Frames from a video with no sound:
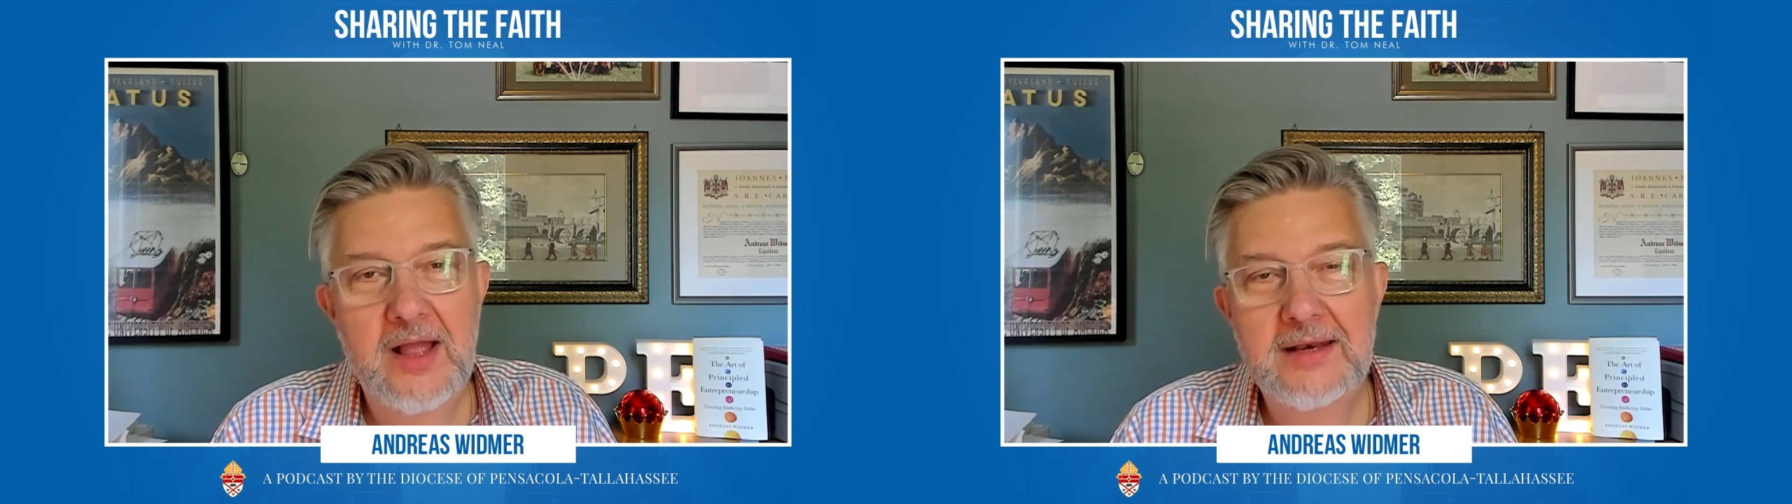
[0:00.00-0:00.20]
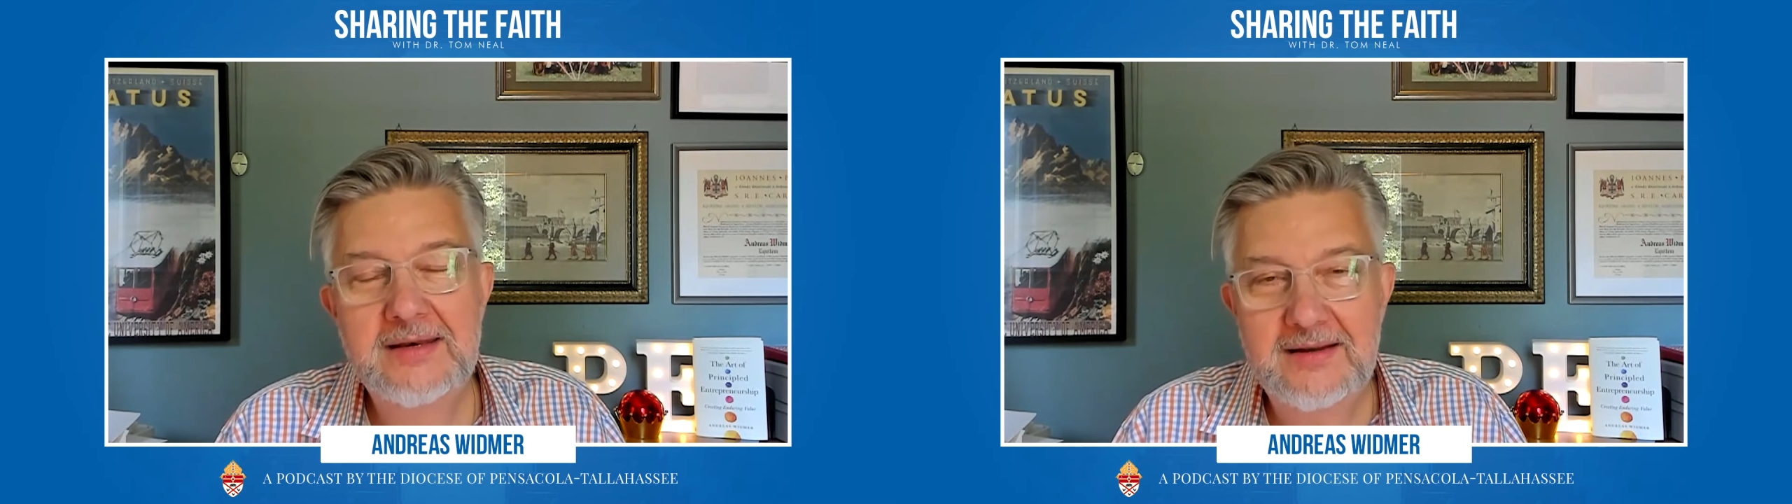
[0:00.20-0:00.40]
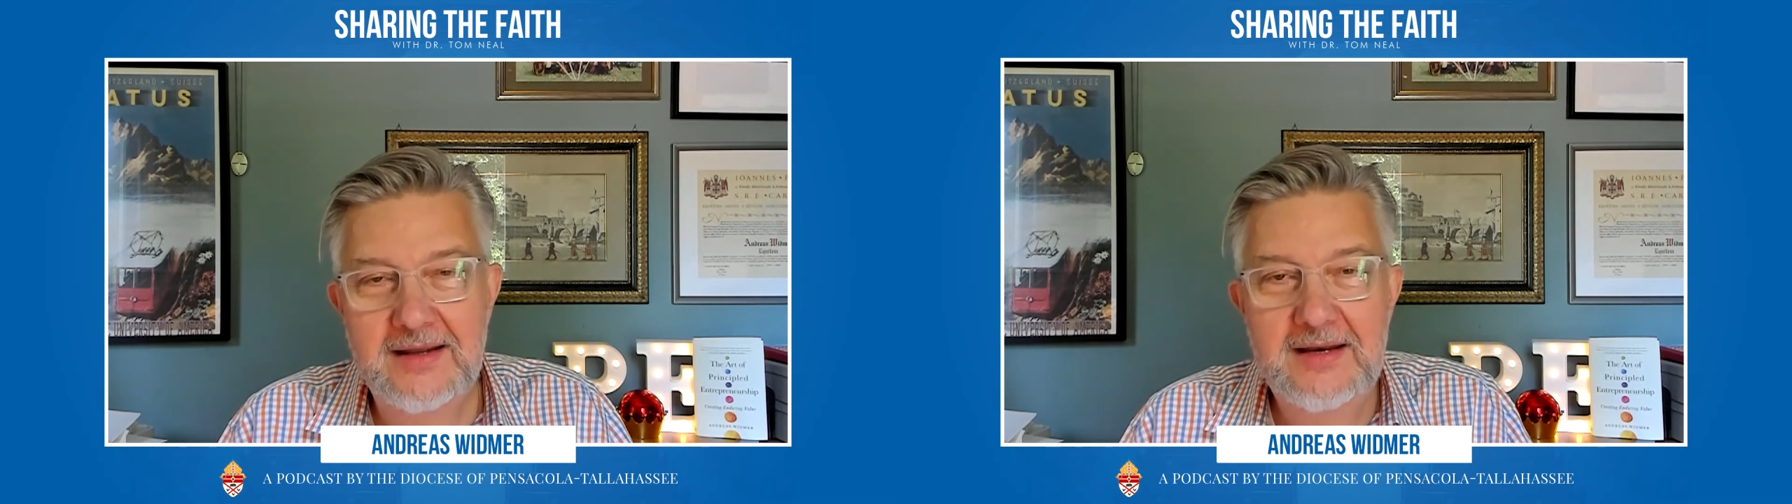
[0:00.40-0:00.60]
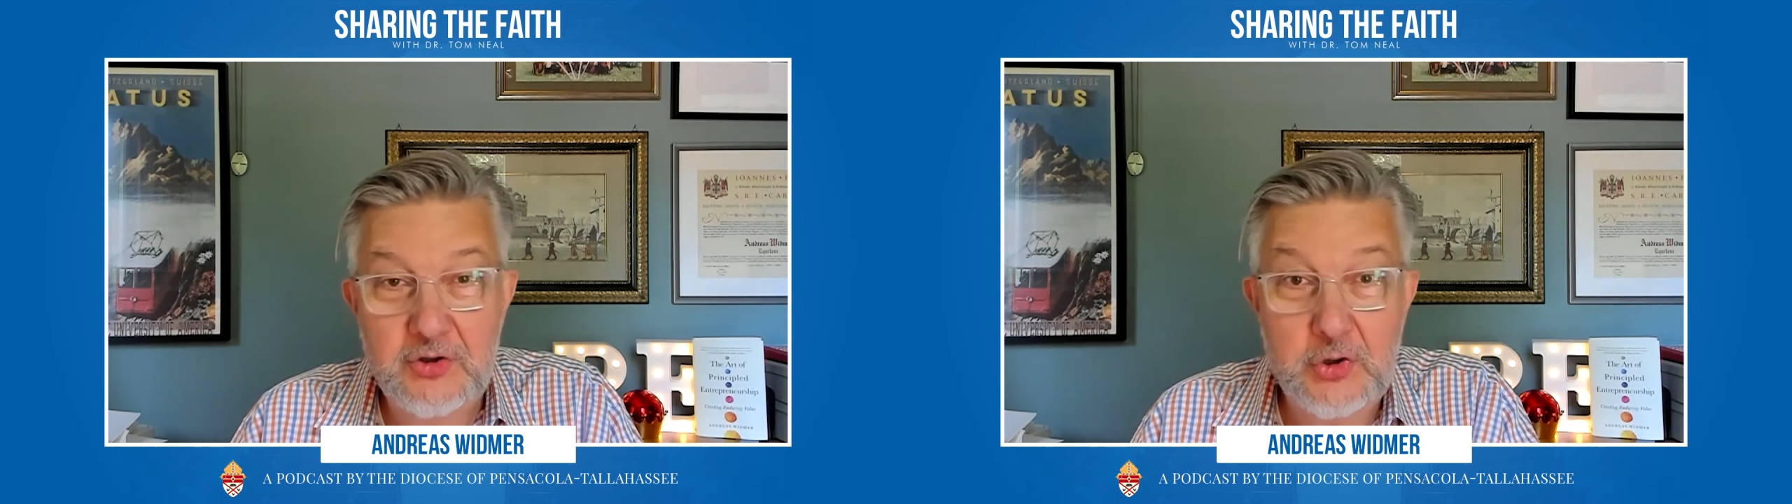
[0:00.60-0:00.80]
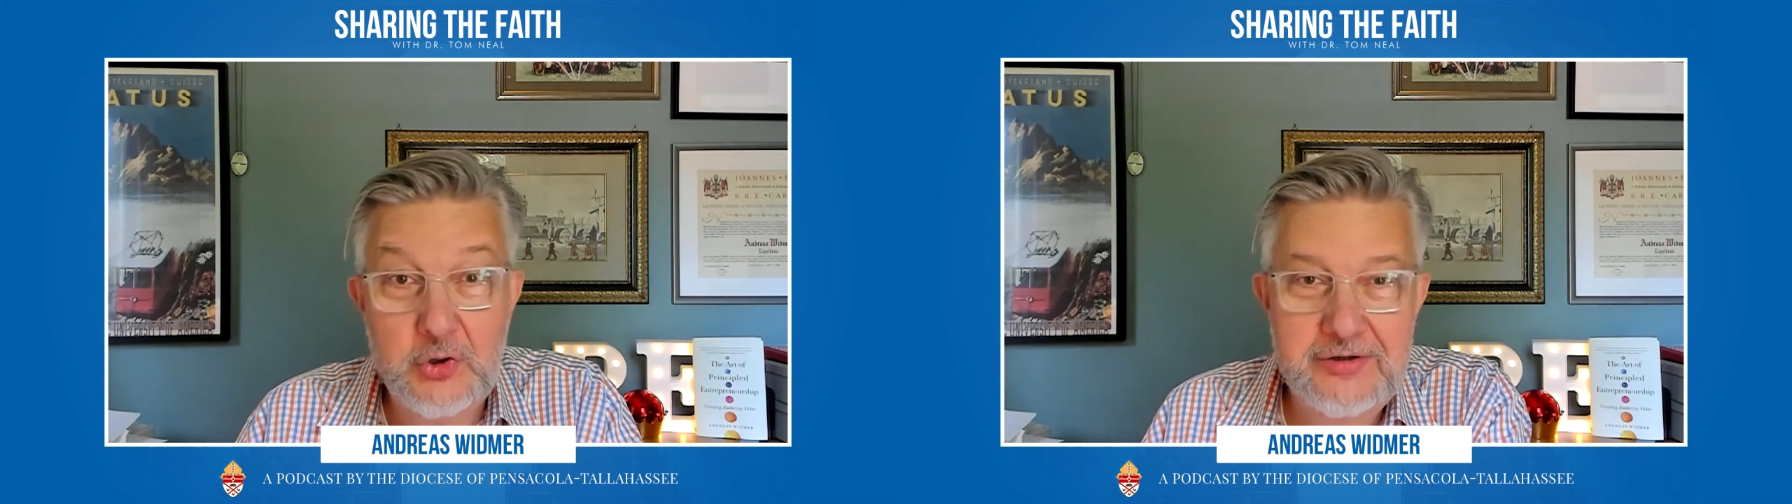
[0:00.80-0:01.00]
and in
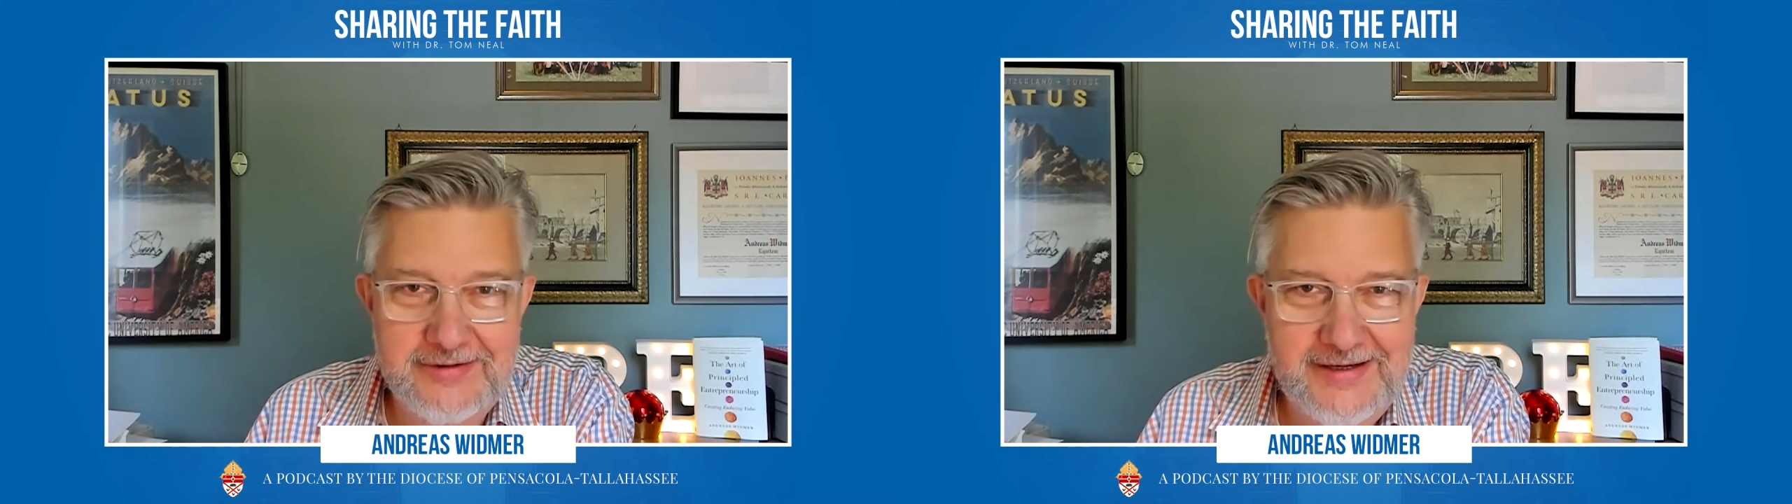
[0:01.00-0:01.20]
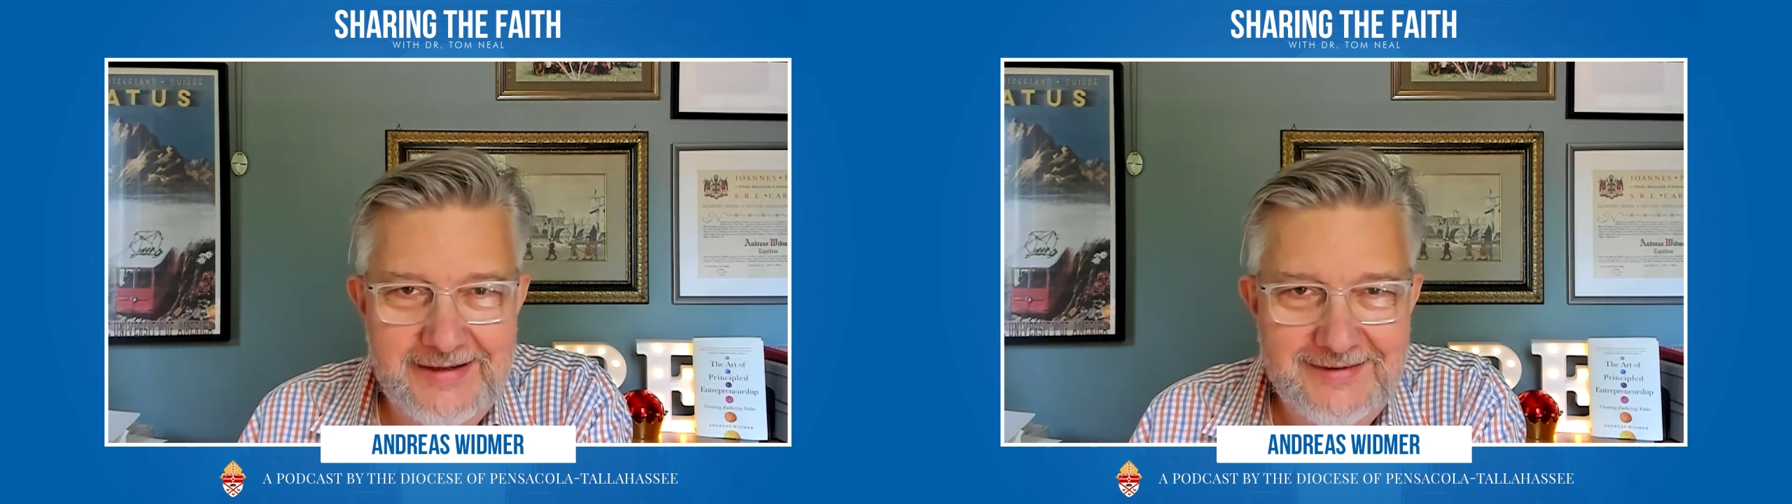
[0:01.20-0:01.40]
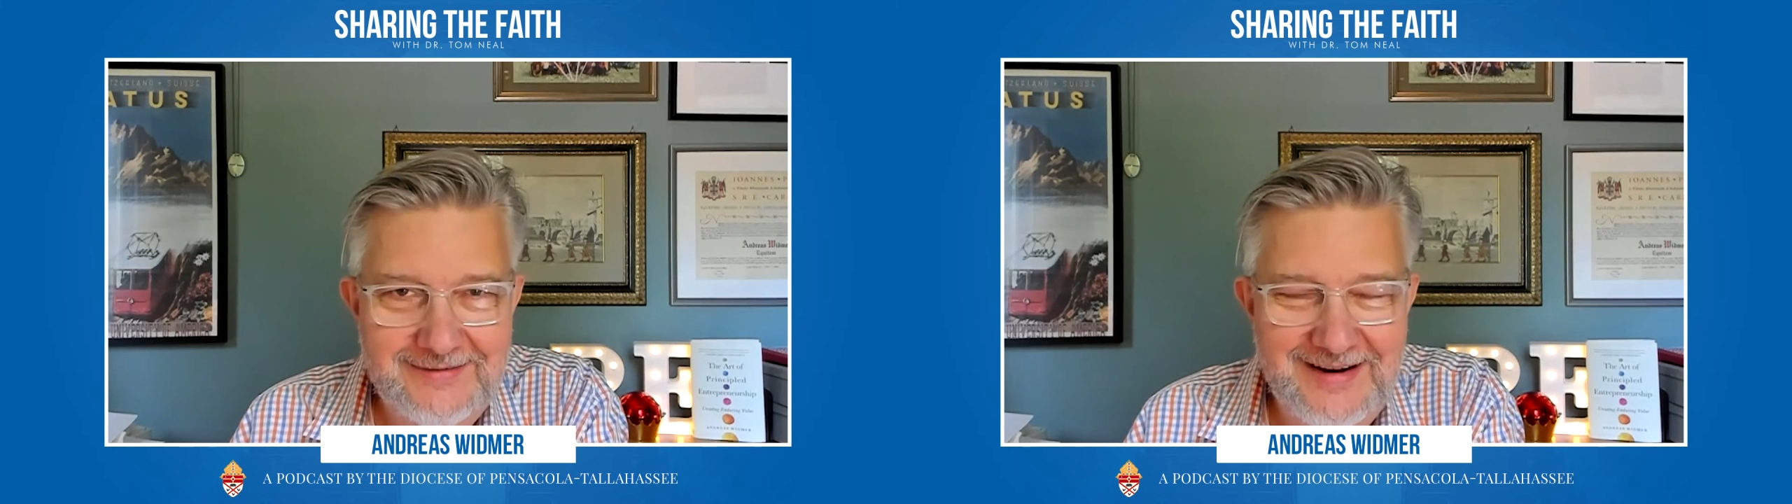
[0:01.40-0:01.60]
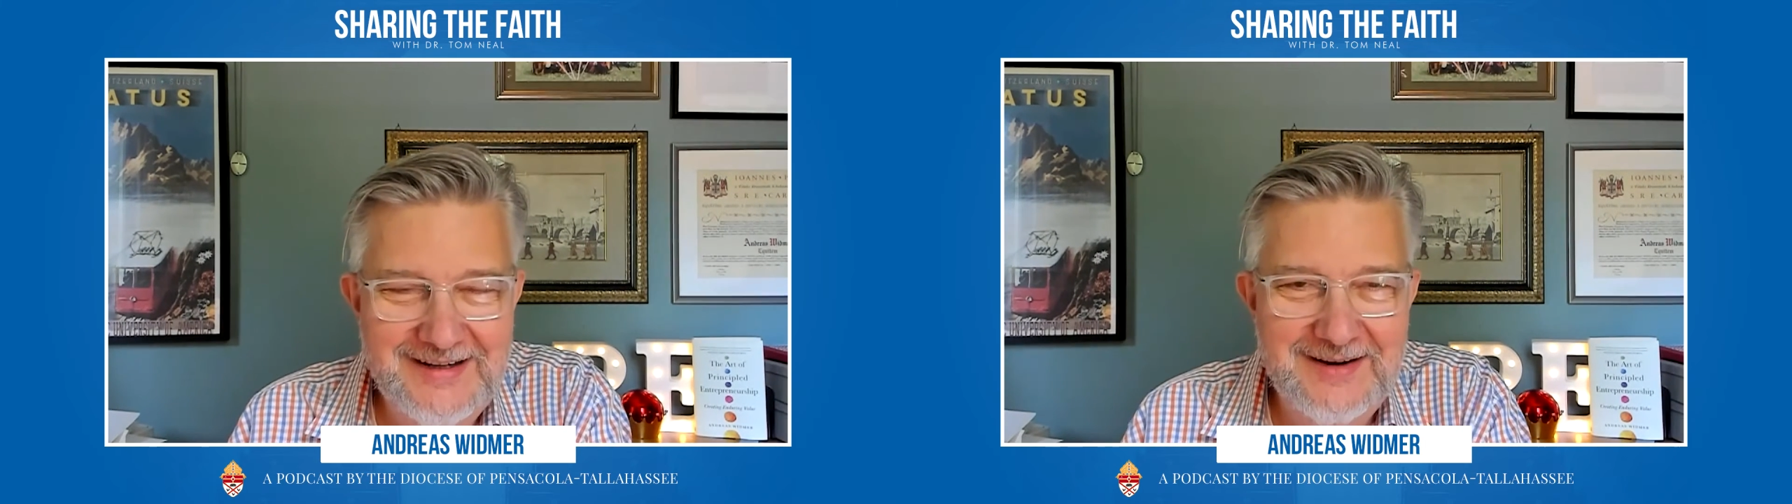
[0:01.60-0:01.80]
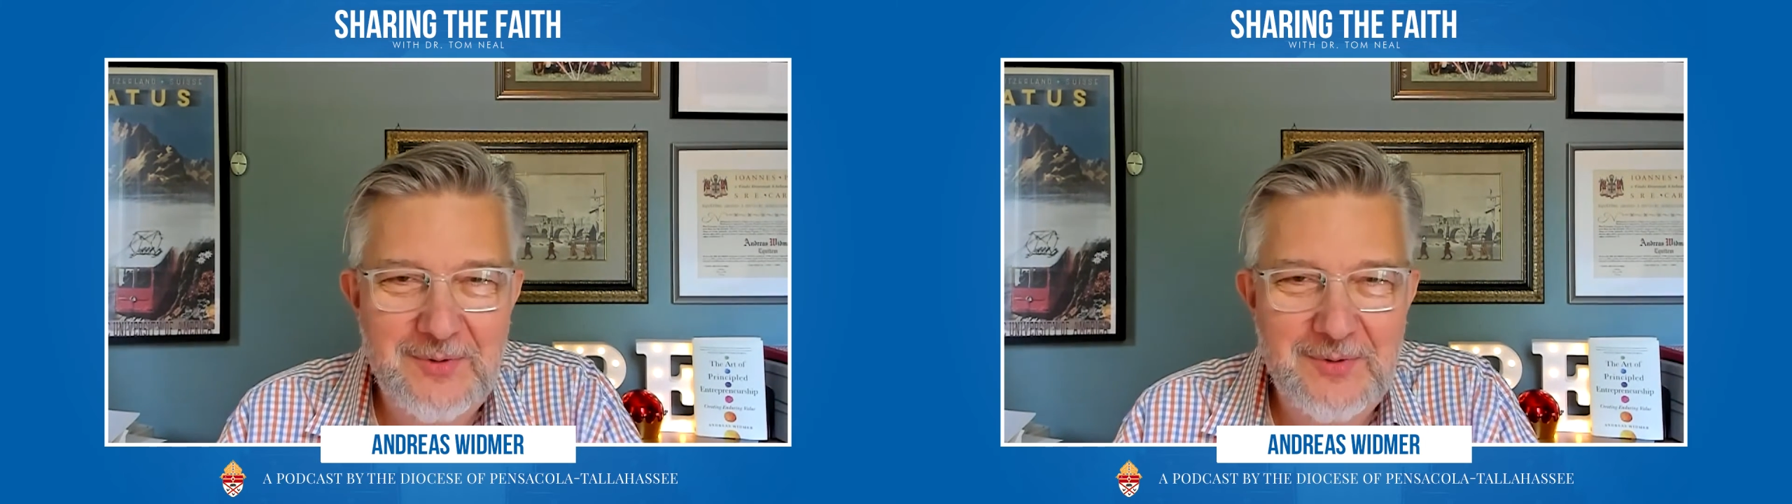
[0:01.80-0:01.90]
eternity, right?